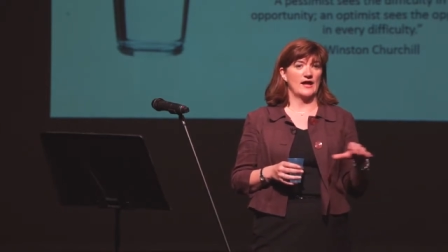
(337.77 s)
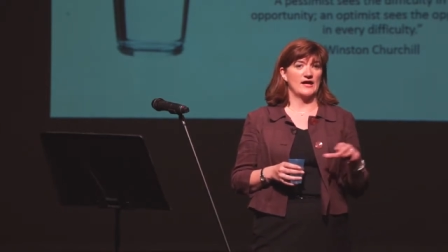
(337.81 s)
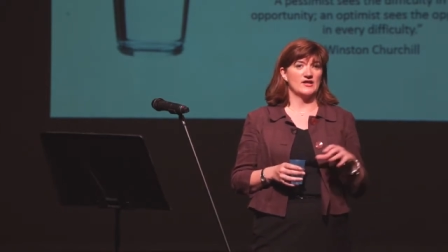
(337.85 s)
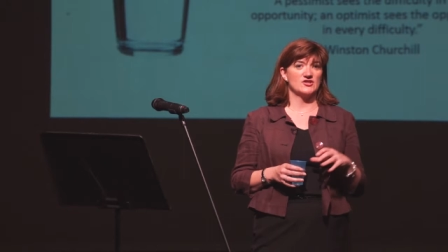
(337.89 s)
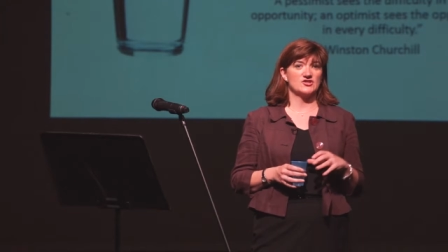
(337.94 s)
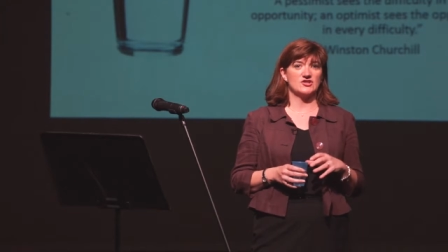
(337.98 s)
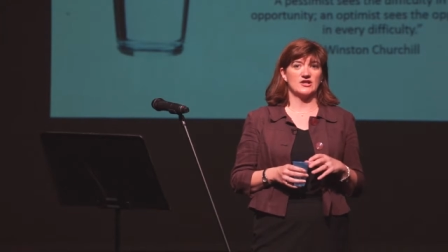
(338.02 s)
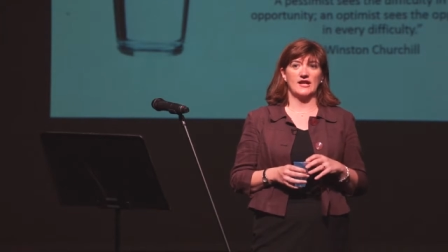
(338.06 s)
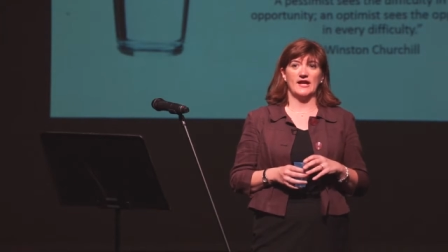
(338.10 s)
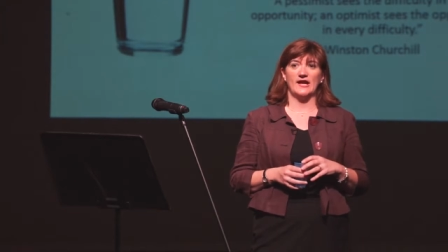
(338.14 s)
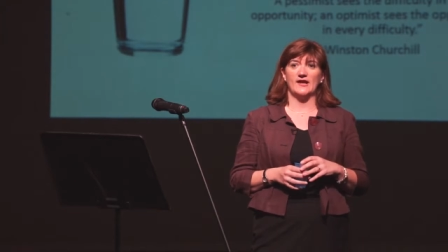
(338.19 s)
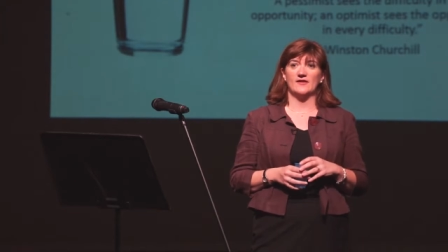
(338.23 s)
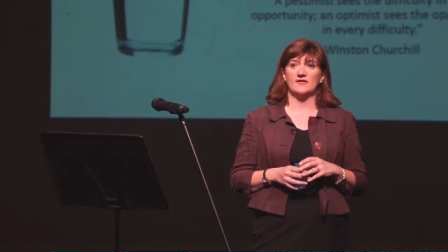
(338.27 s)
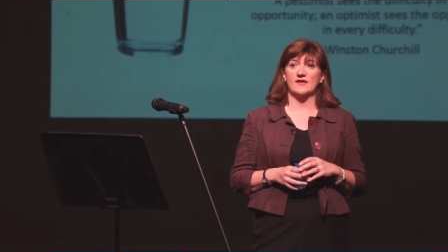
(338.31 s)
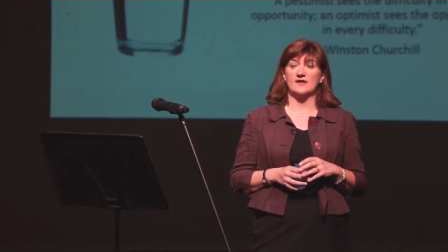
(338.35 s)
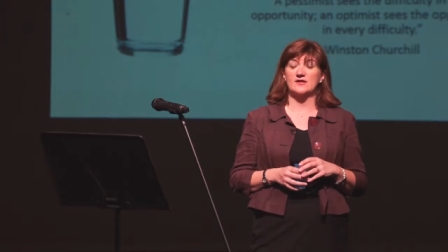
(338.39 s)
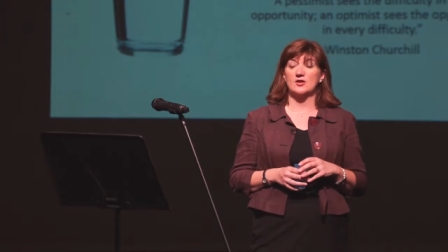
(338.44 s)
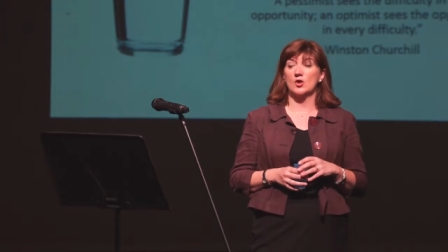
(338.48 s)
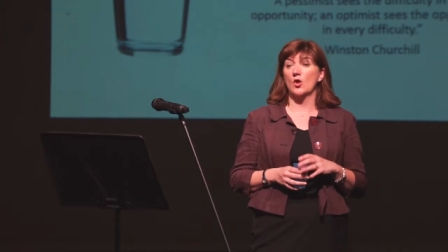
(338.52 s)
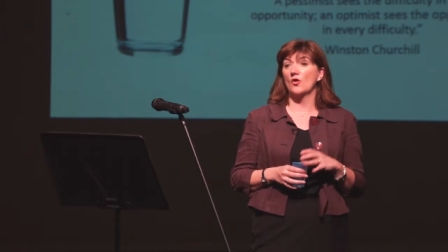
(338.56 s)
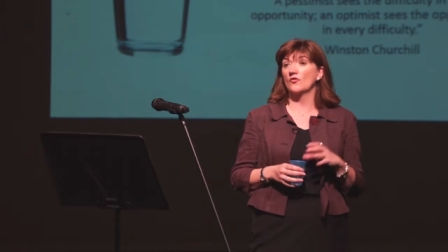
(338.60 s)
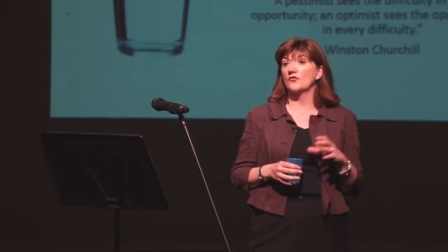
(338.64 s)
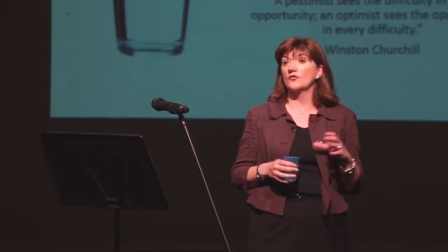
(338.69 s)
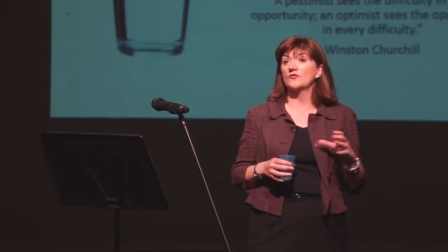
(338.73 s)
actually
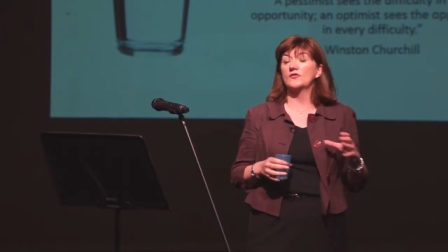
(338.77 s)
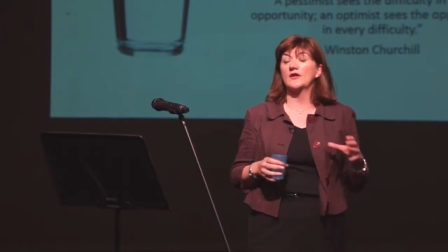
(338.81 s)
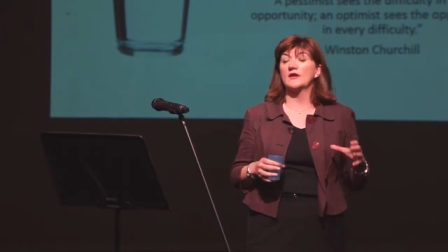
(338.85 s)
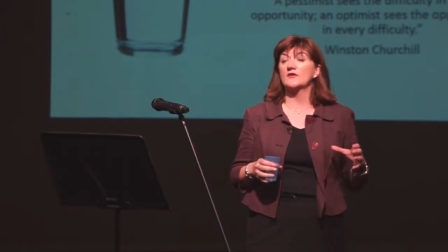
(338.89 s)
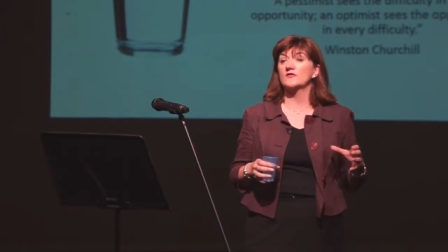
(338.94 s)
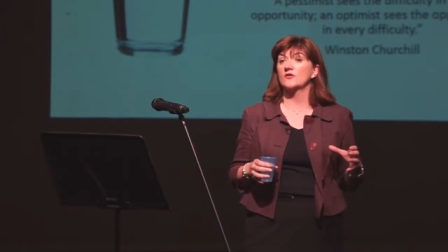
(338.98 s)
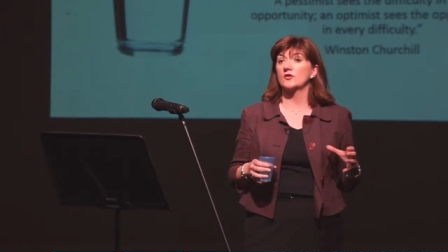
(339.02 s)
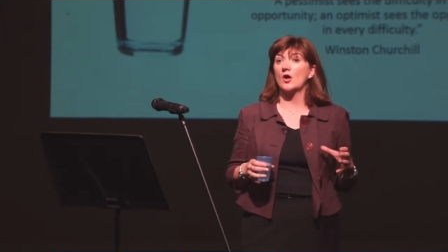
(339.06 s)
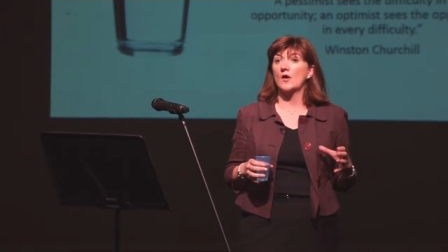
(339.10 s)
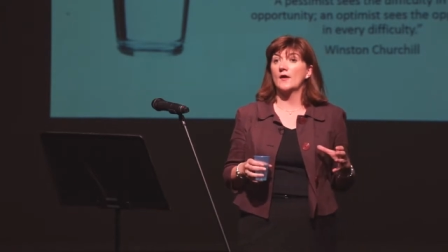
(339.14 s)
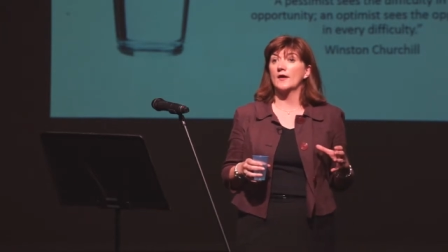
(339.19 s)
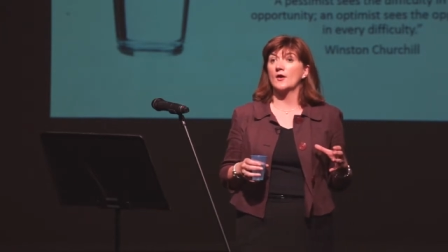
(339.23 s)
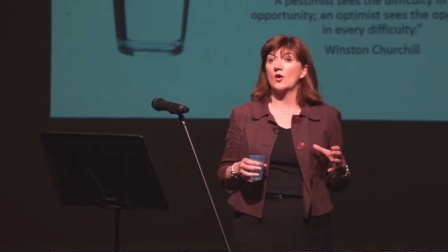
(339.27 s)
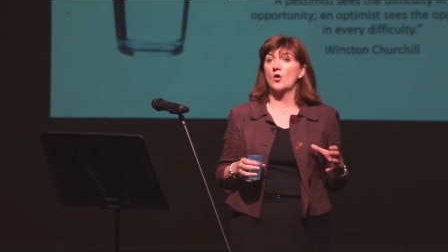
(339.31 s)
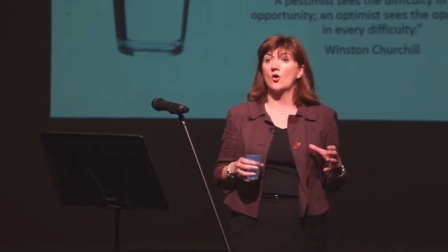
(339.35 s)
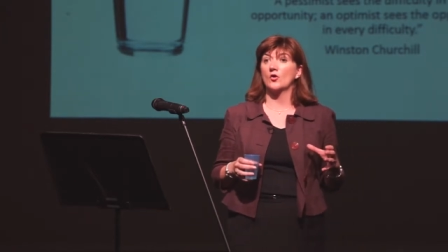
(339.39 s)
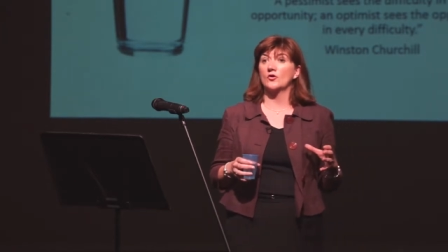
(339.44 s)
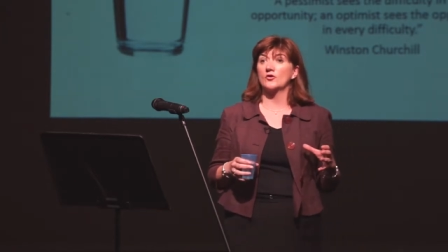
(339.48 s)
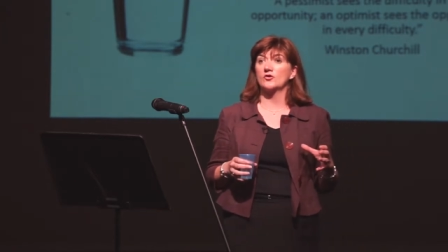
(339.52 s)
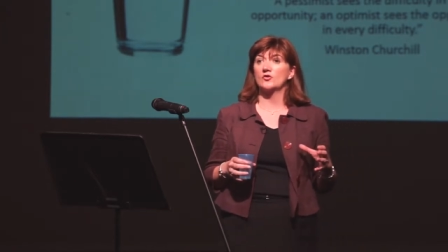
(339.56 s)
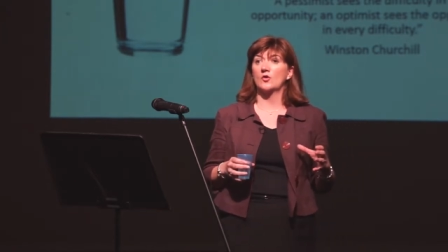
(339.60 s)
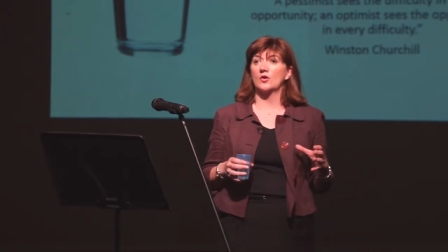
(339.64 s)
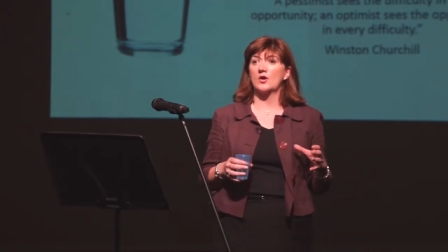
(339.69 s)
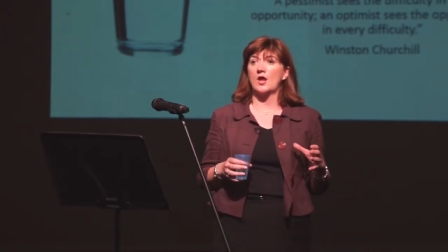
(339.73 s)
that lots of things are going
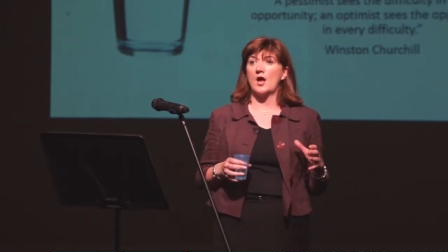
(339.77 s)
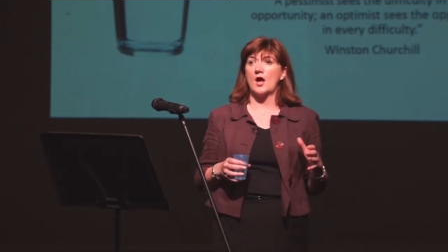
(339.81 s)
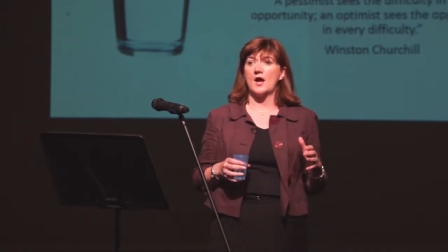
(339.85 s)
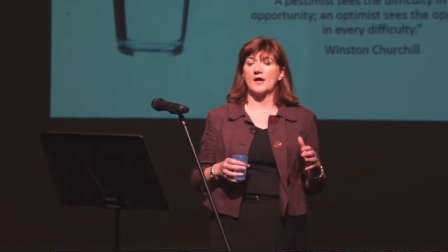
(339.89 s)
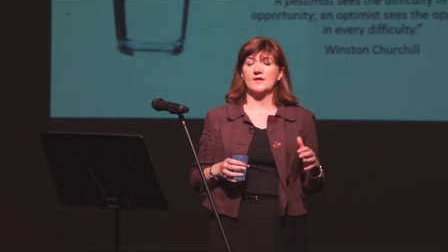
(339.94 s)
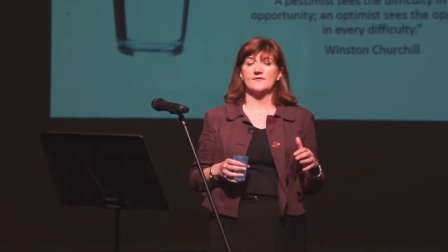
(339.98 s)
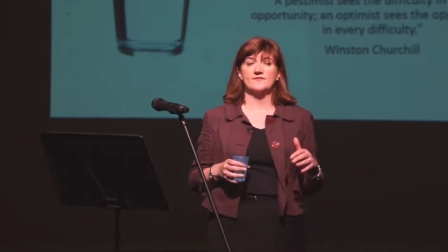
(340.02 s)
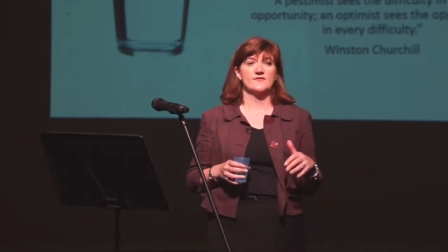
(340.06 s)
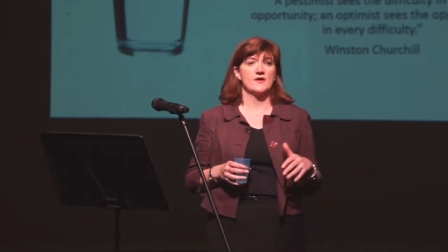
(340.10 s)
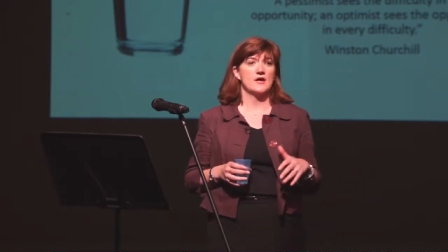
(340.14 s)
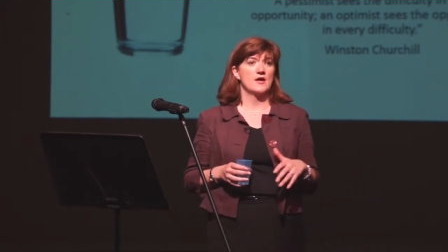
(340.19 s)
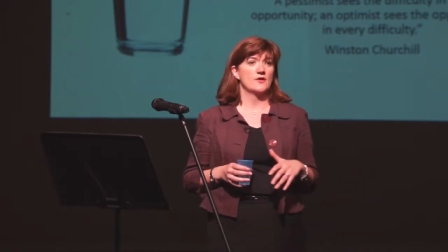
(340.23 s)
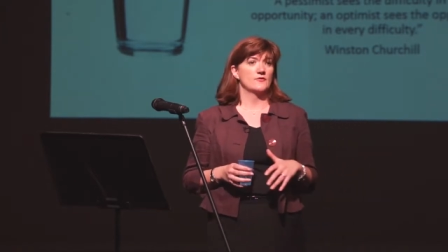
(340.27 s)
on in your life.